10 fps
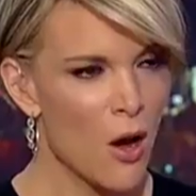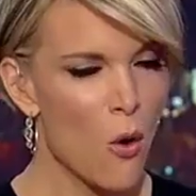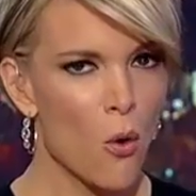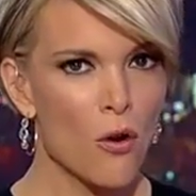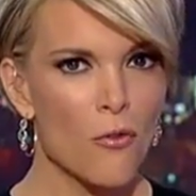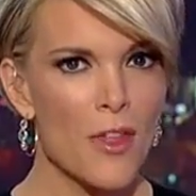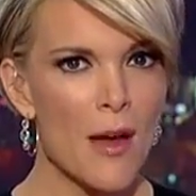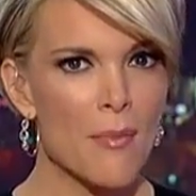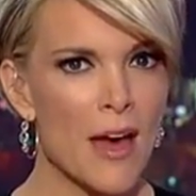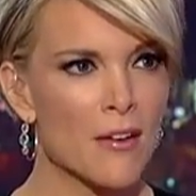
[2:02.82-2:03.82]
or for
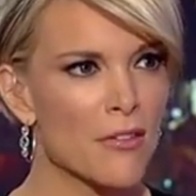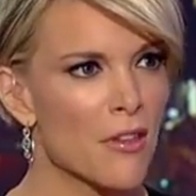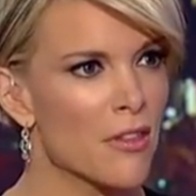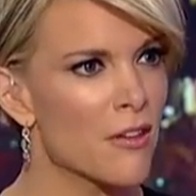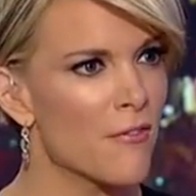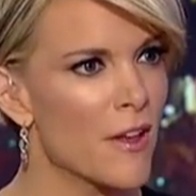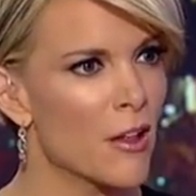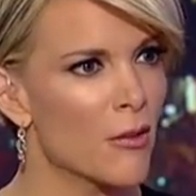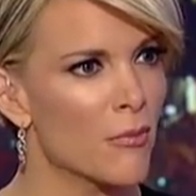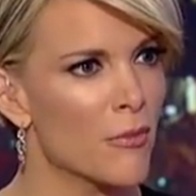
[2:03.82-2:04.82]
that matter, the
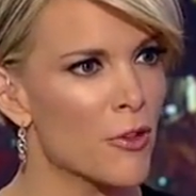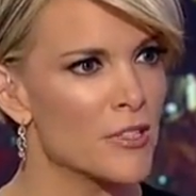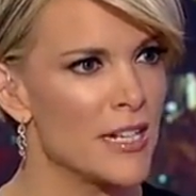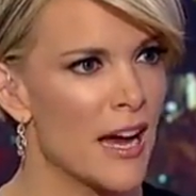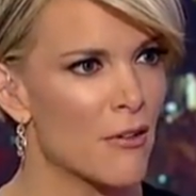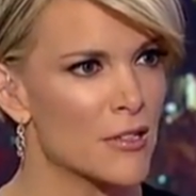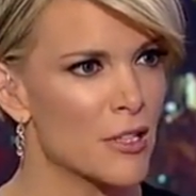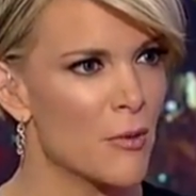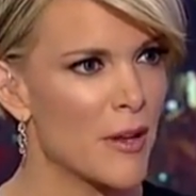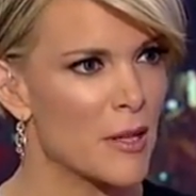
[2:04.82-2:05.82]
film 13 Hours,
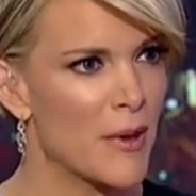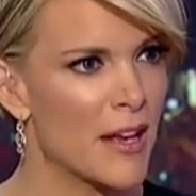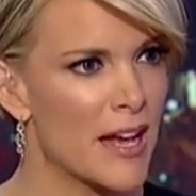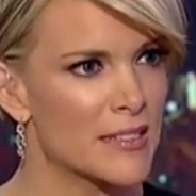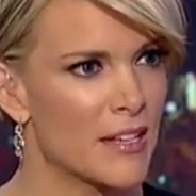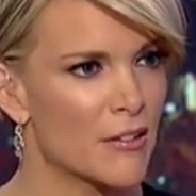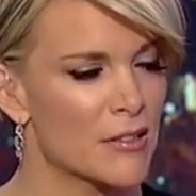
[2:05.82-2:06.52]
you know, about the Benghazi heroes?